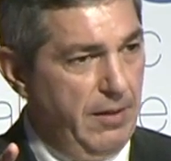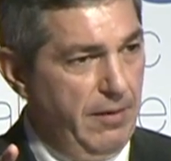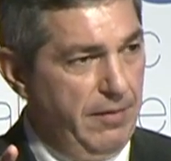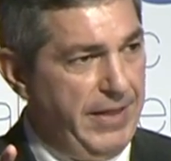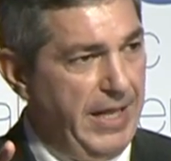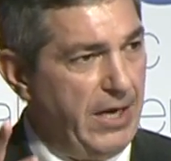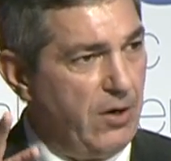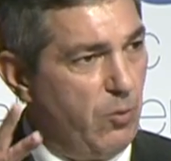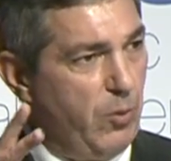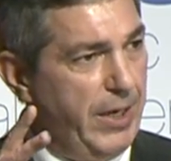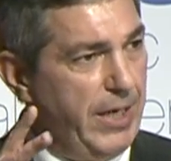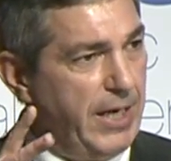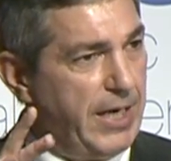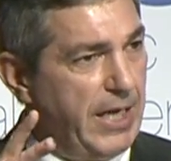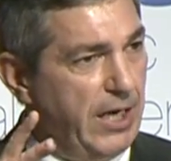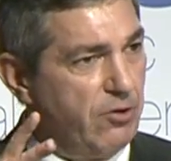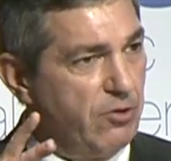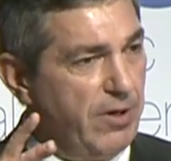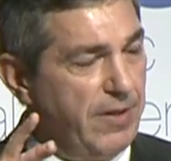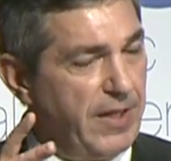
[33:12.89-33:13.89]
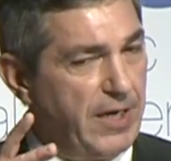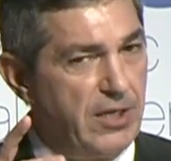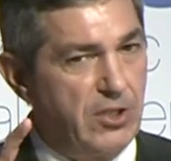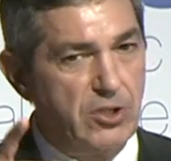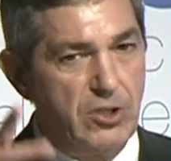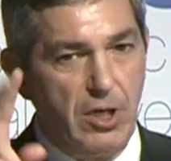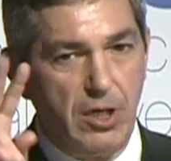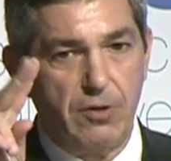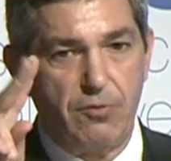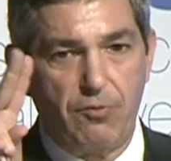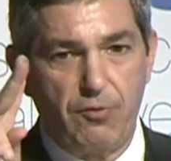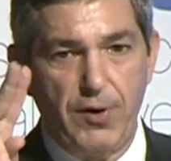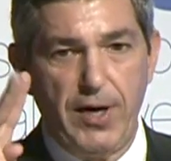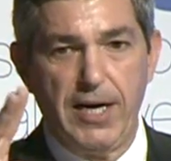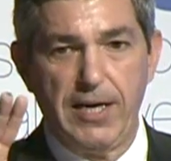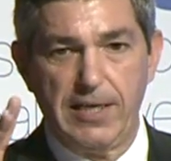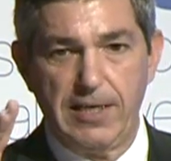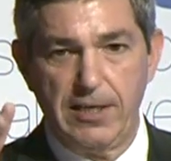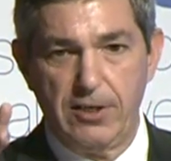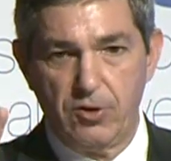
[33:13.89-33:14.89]
than when a country that is not
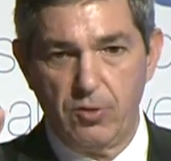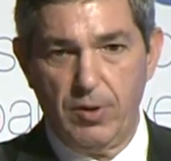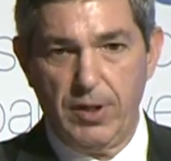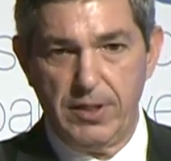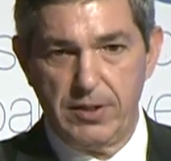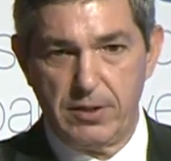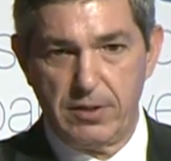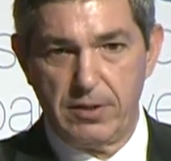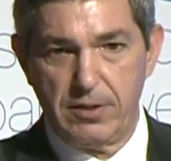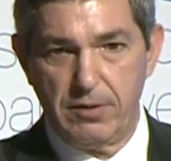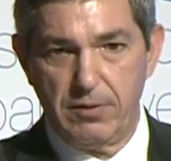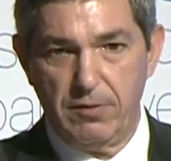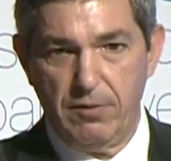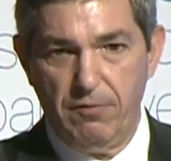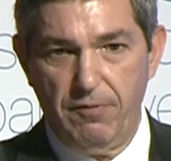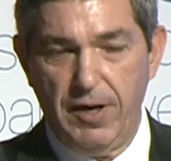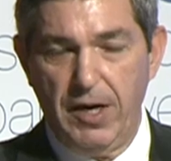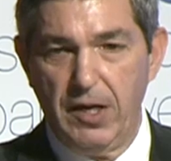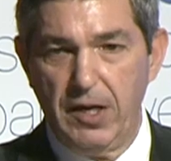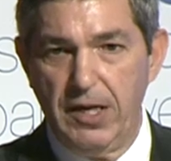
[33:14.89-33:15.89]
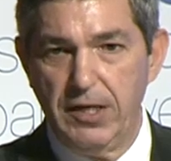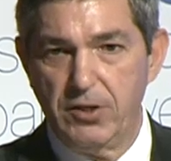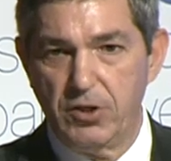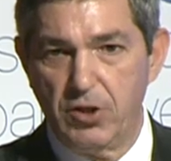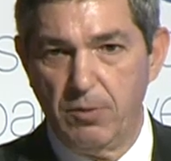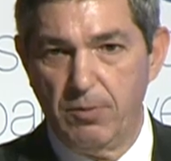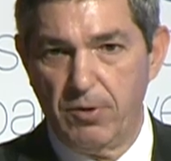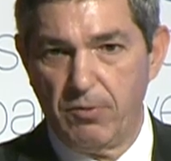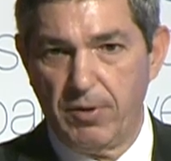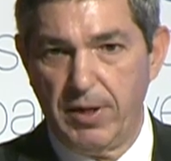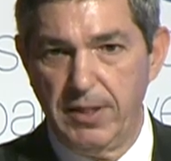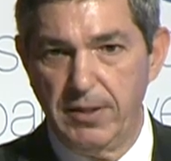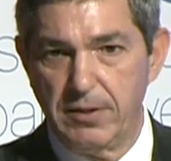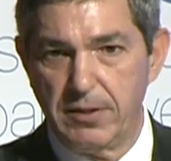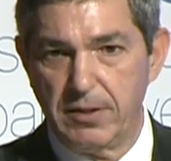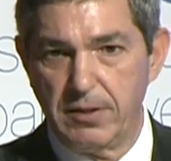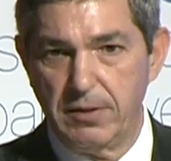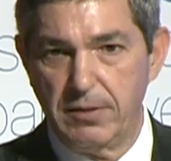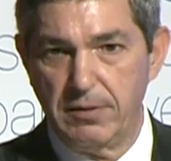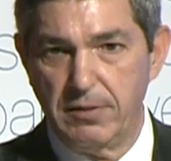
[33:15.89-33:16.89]
friendly to us violates human
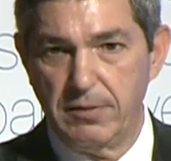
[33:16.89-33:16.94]
rights?